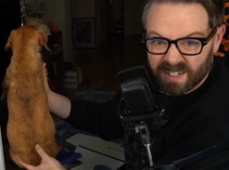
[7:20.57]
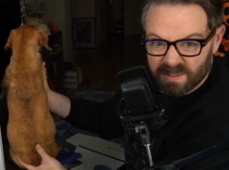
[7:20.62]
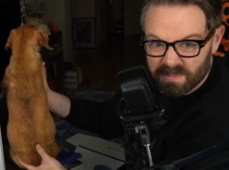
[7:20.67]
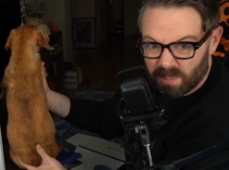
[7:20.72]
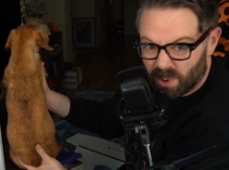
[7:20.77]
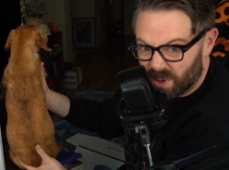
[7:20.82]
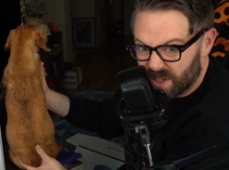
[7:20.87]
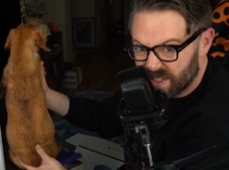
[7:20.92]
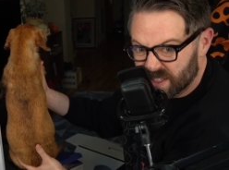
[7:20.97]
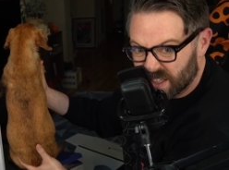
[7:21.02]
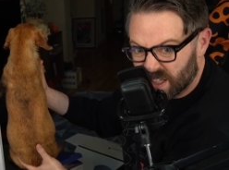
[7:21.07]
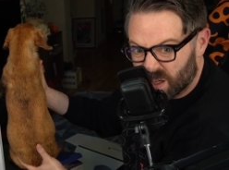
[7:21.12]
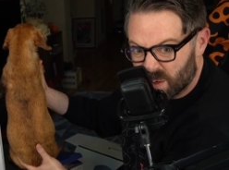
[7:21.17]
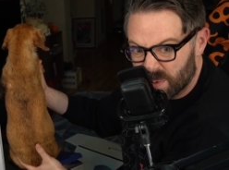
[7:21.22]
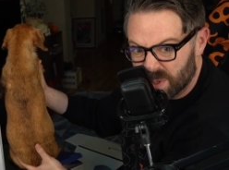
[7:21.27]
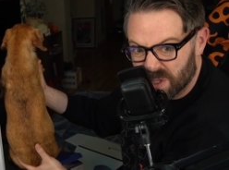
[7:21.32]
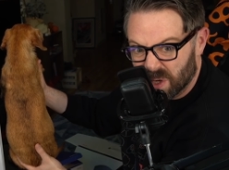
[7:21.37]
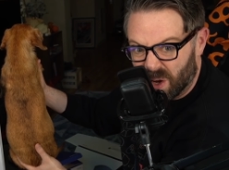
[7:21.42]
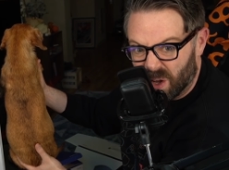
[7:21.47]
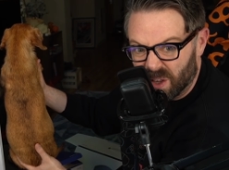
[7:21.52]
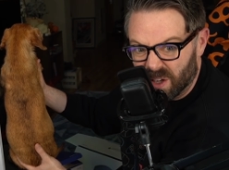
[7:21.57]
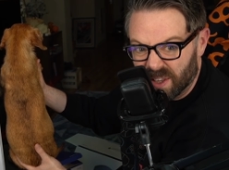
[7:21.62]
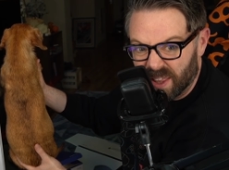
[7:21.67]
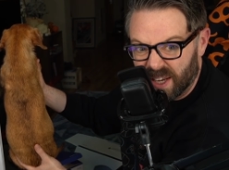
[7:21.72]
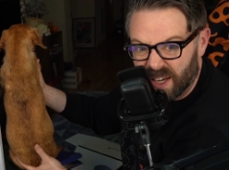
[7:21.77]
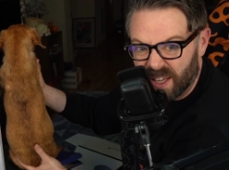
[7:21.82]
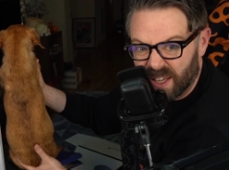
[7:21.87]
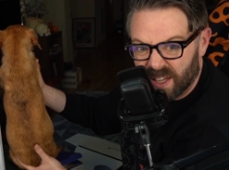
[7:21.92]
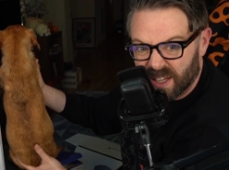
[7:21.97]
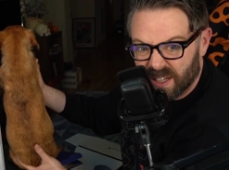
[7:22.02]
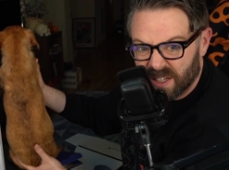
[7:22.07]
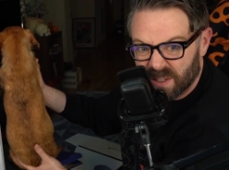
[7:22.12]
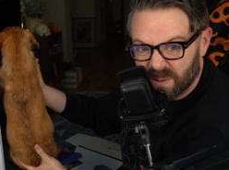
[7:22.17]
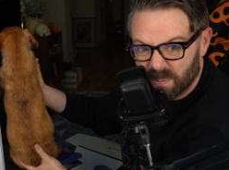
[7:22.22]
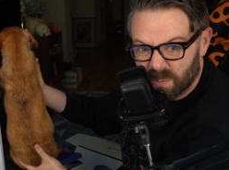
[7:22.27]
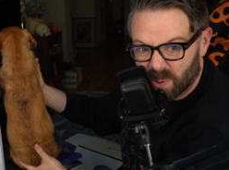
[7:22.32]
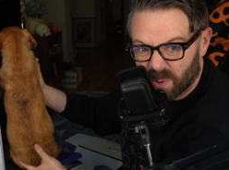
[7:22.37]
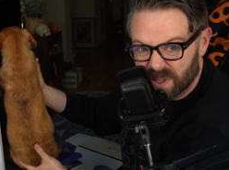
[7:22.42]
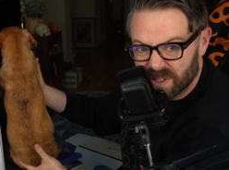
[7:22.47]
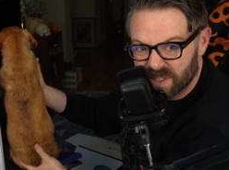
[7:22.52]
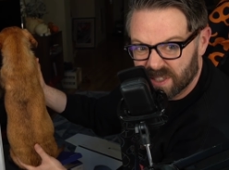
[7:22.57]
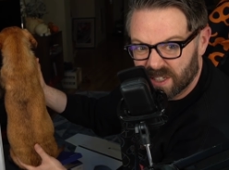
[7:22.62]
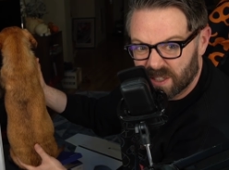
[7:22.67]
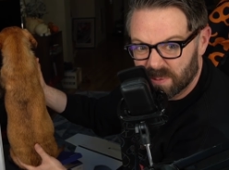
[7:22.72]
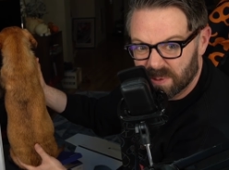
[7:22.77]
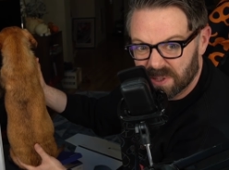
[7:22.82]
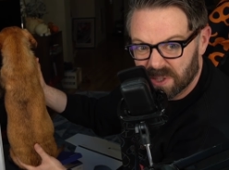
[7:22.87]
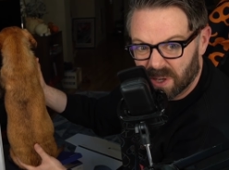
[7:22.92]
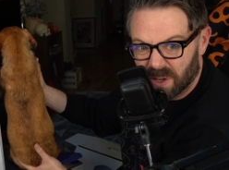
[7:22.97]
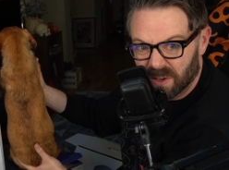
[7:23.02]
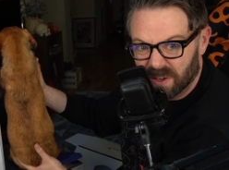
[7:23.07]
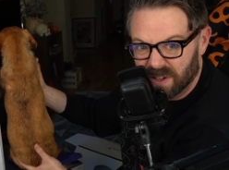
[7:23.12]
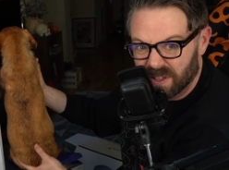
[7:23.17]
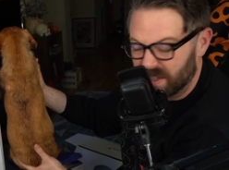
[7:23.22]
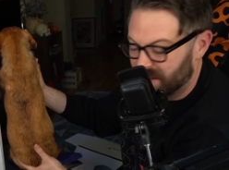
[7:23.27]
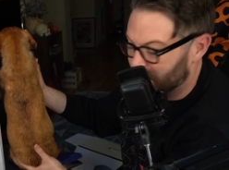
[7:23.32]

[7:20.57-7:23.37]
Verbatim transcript: Porty's a little bit taller than it. Porty's a little bit taller than